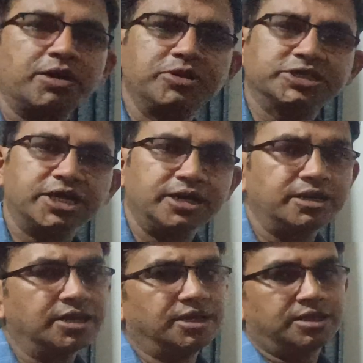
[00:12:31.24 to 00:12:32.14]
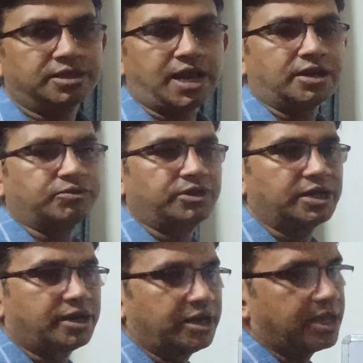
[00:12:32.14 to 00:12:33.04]
emission, that will
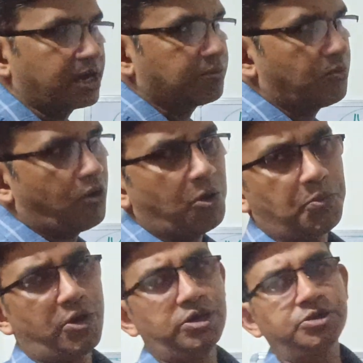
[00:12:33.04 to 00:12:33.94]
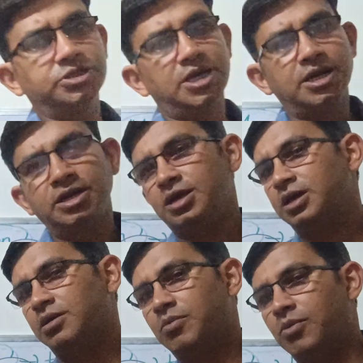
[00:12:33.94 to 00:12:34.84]
create more pollution,
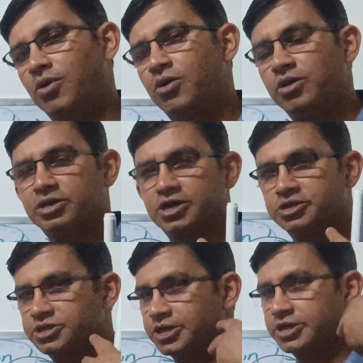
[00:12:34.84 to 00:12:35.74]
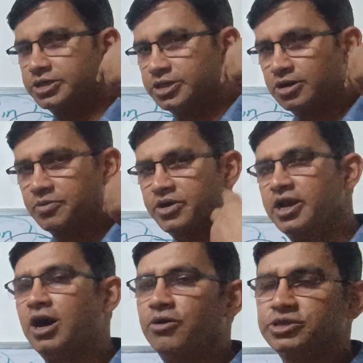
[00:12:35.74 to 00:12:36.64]
more concentration of
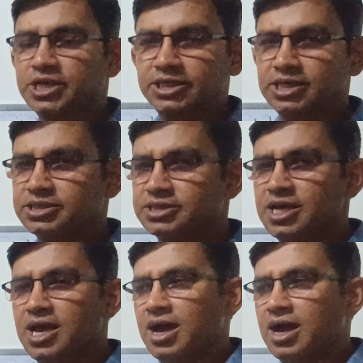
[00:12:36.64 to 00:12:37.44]
greenhouse gases,